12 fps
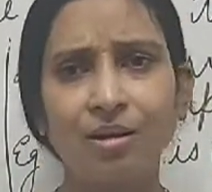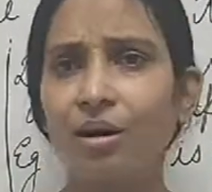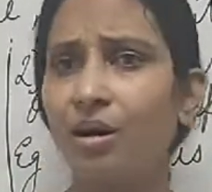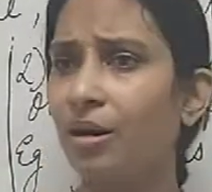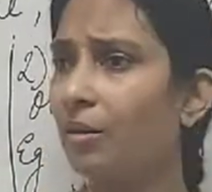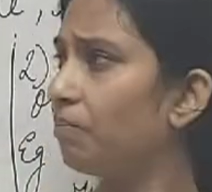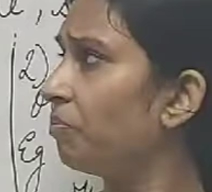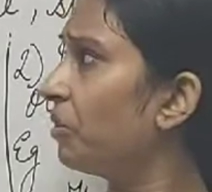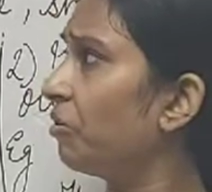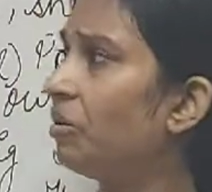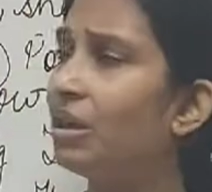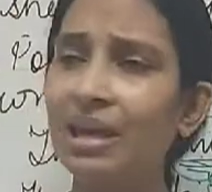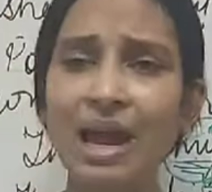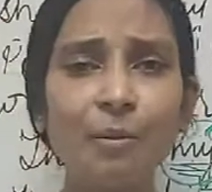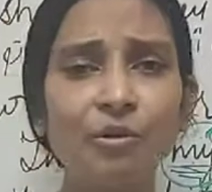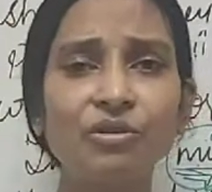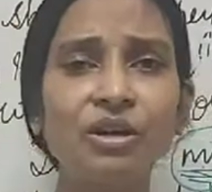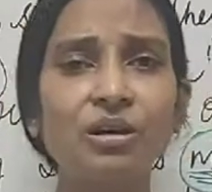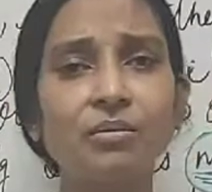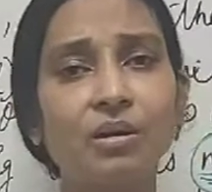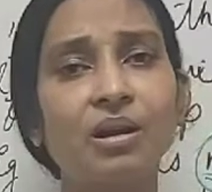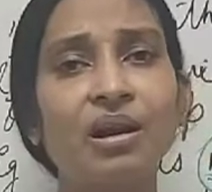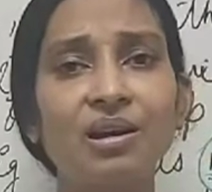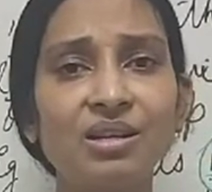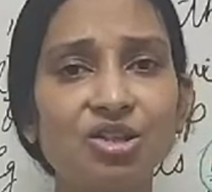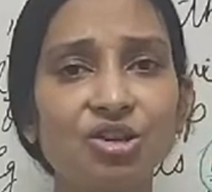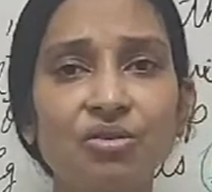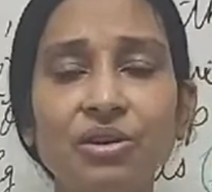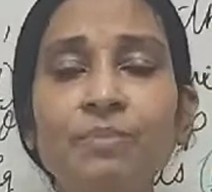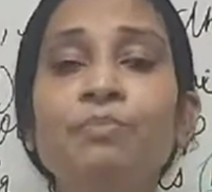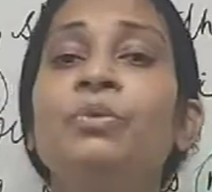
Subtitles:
recap of the class, children.